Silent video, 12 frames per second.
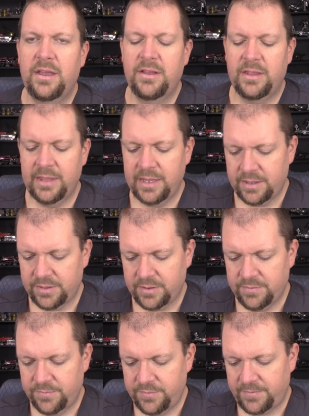a length
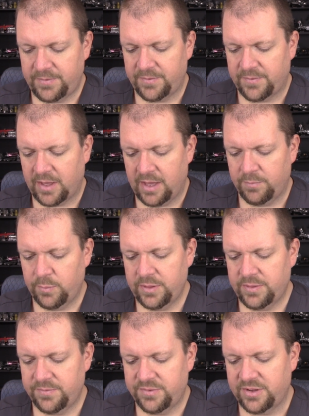of fifty-five,
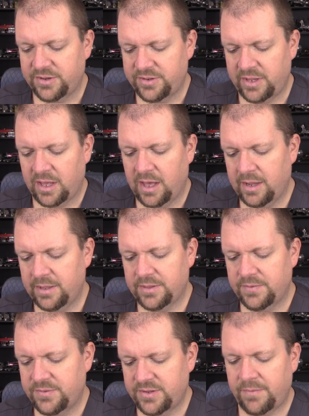width of sixty, height
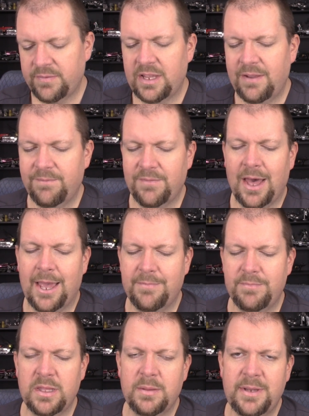of seventy-five
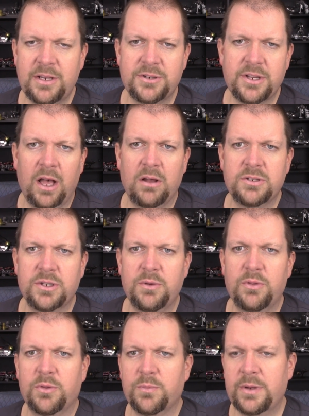millimeters, also
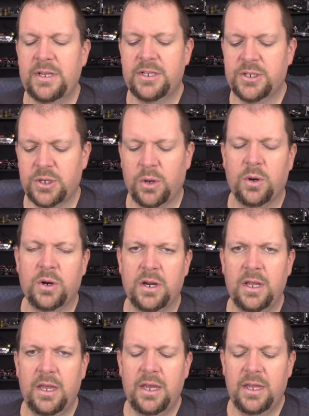three star
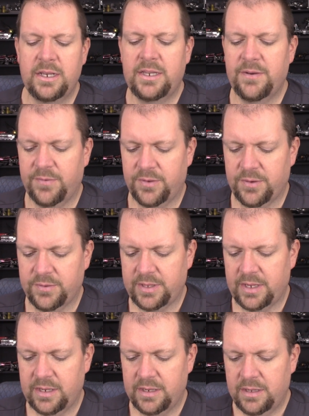
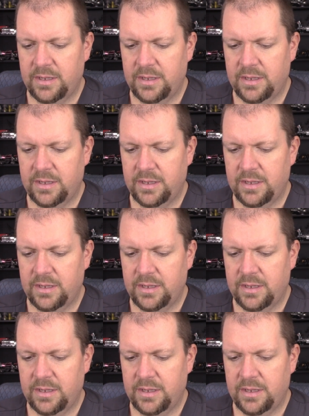difficulty.